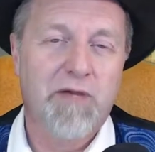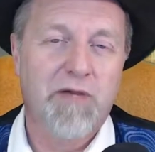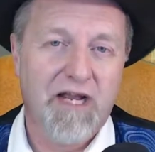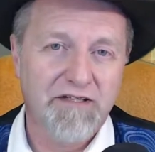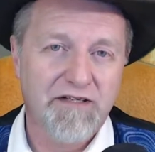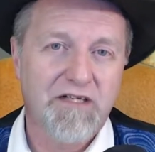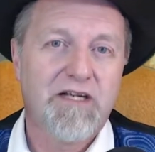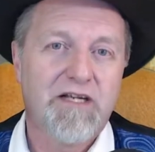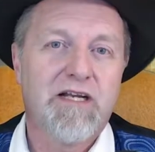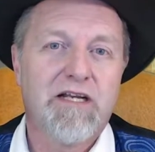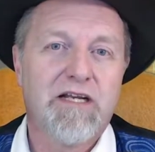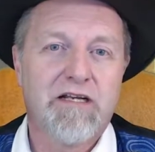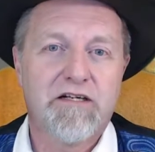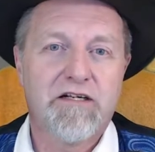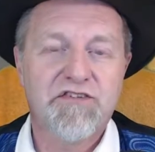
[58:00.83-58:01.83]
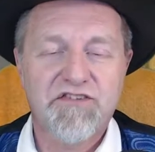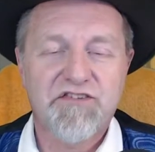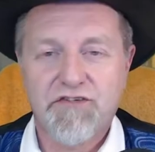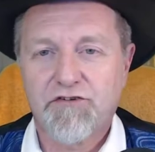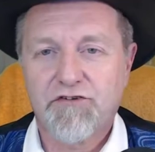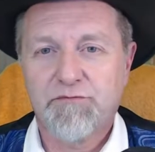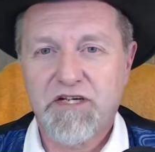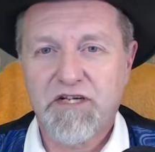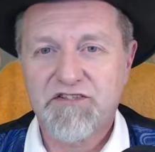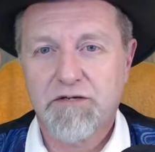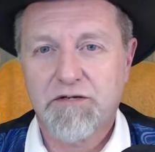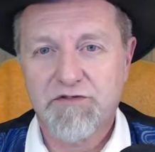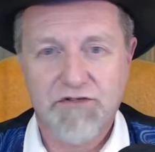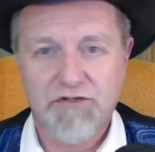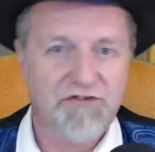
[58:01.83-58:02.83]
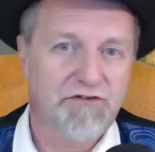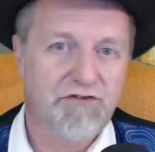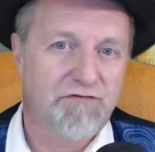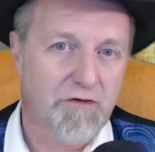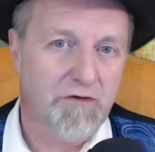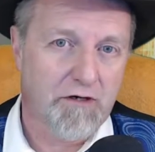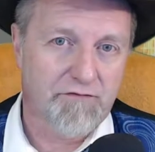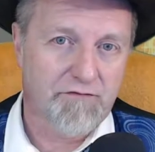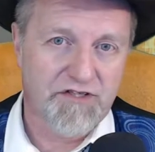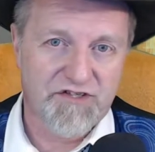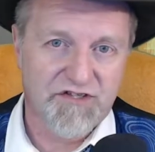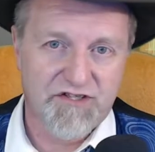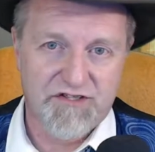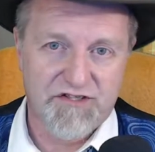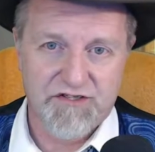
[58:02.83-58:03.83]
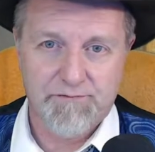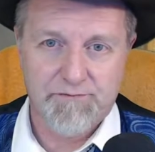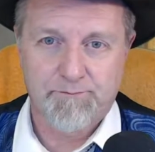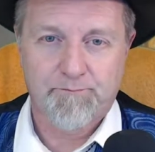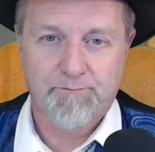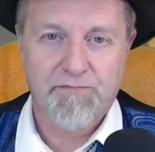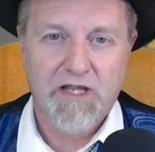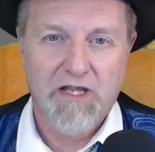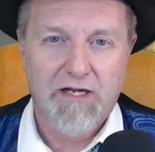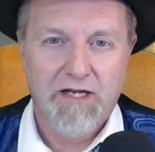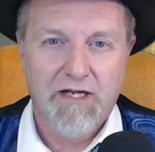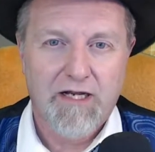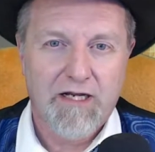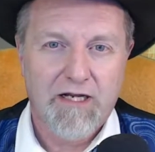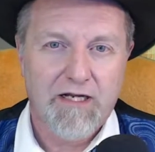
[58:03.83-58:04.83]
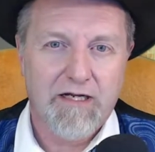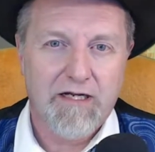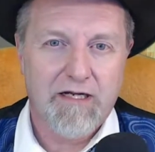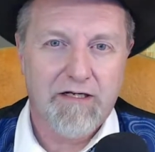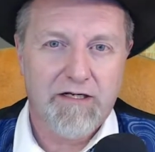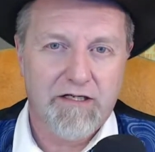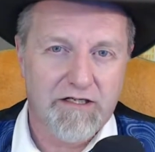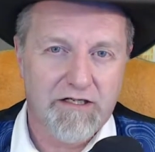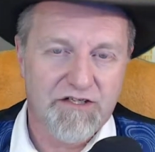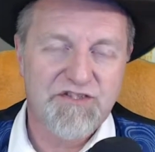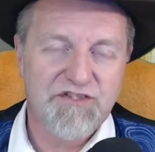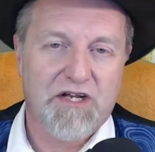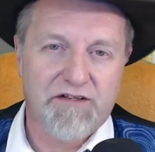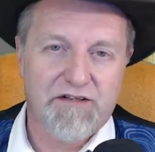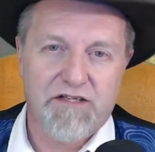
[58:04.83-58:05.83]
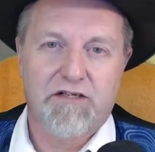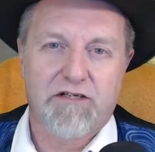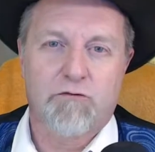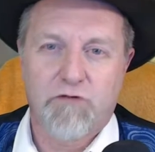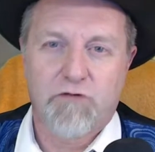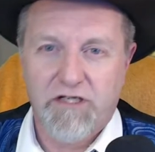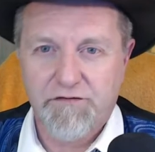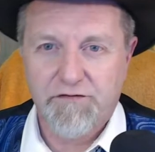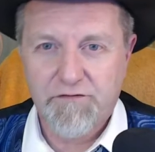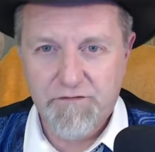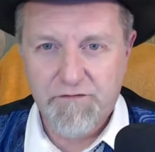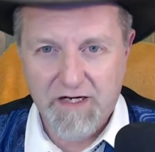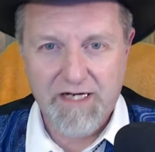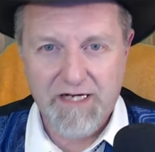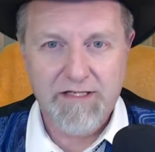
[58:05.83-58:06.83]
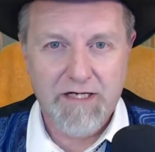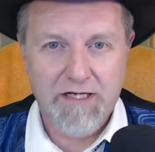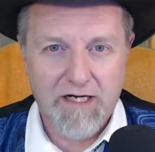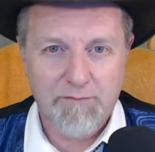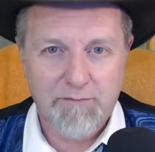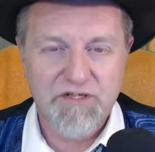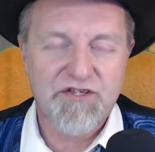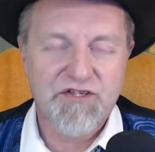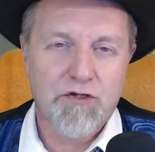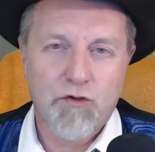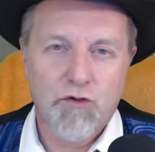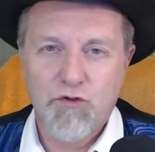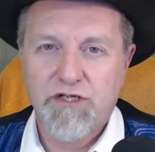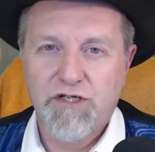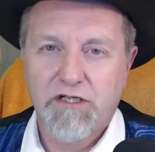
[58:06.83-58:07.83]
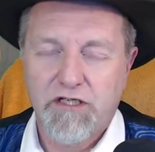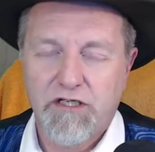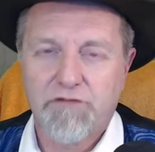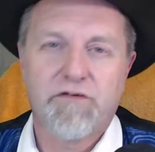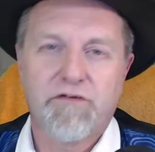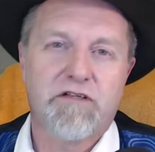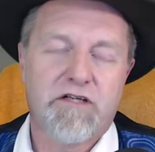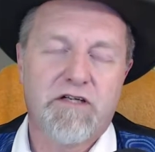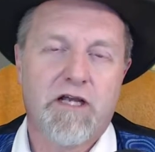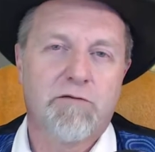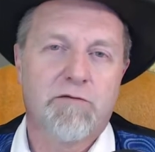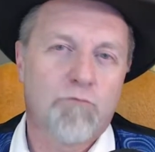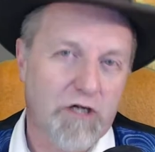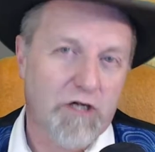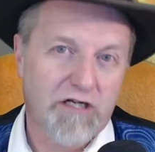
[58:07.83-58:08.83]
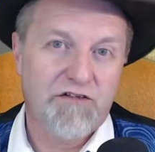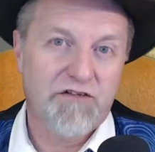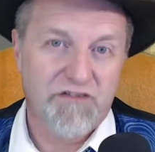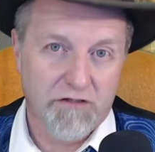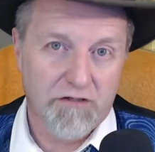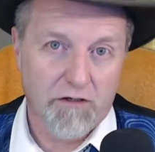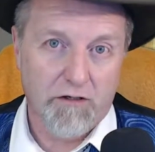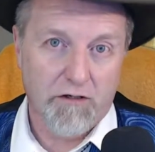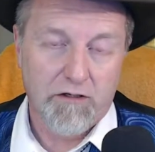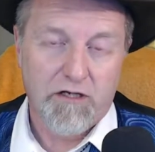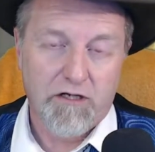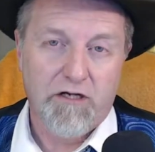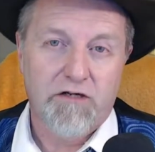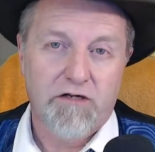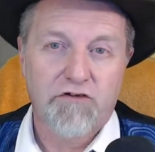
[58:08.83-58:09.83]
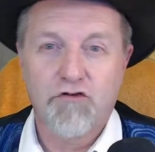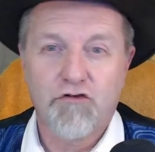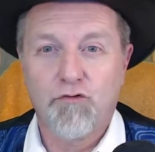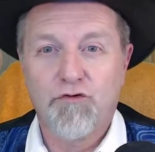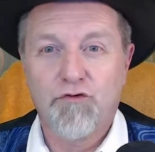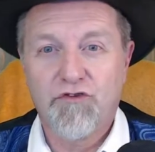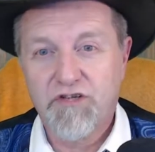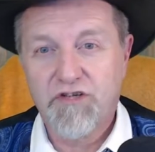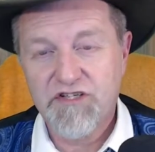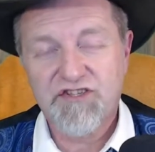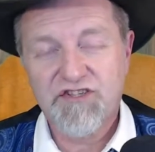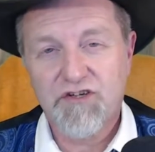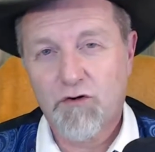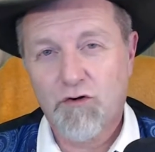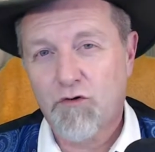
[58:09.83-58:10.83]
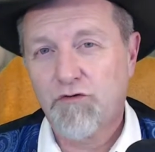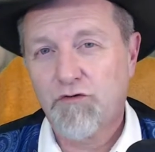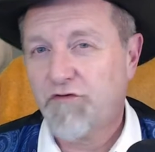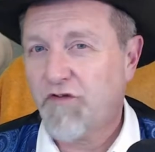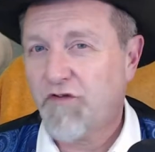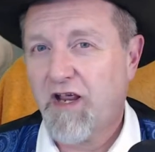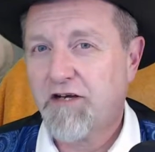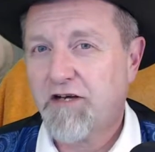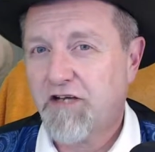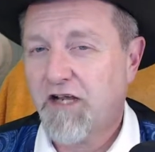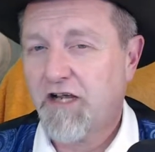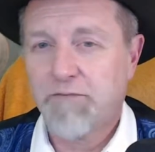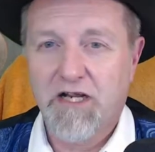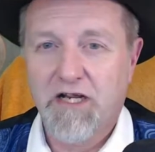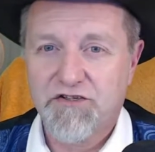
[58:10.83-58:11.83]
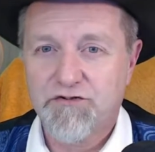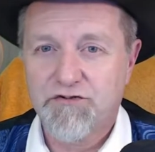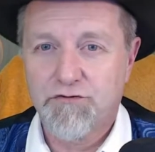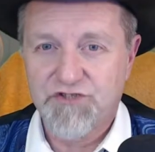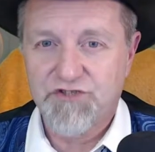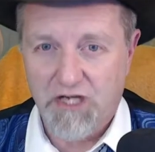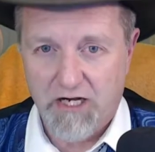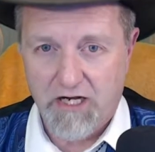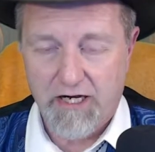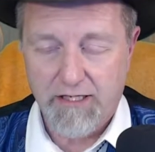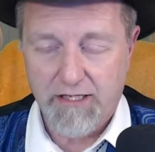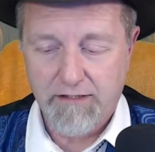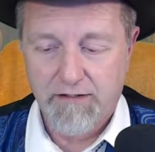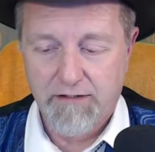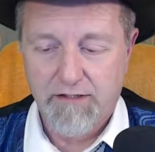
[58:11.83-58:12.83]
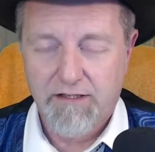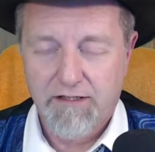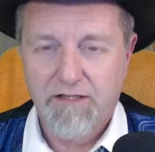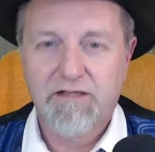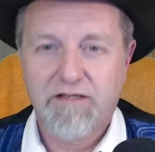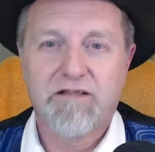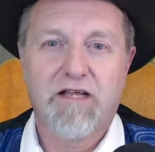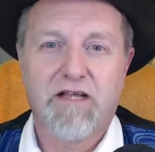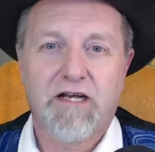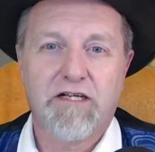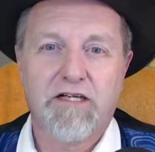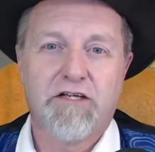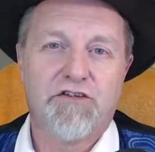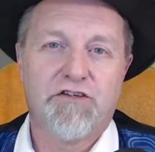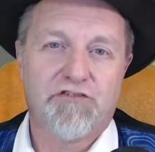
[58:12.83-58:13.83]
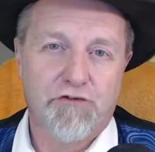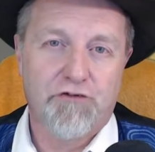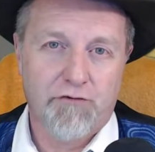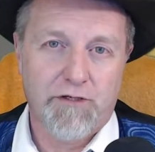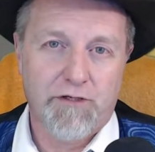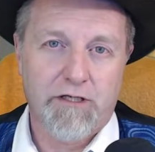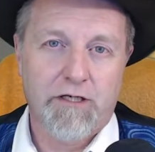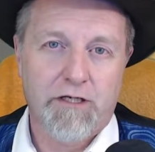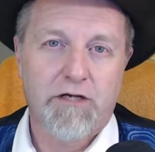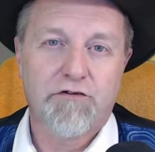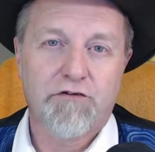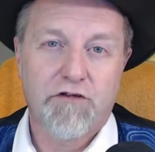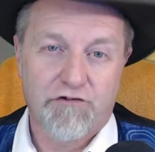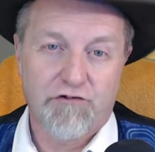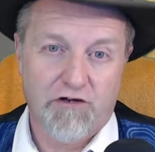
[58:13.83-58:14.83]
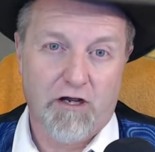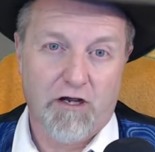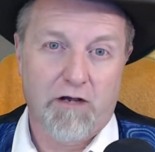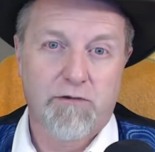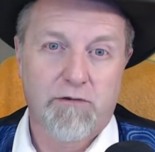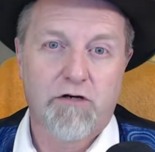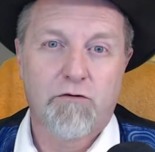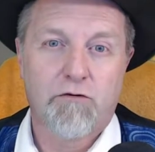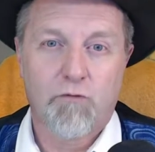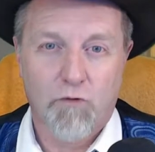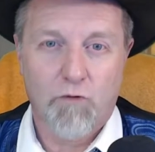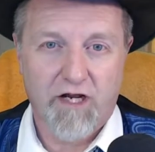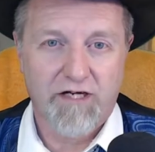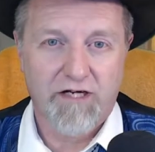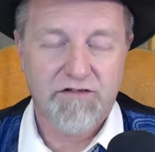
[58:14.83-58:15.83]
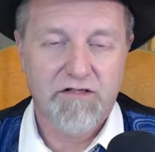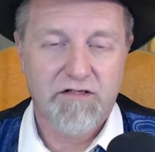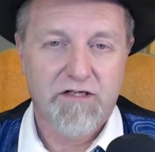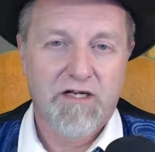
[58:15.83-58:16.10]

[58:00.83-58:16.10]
but it is still the best episode so far of this season. It is, I think, a really fine episode if it can bring a tear to this old Fandi master's eye. Then it is doing the job right.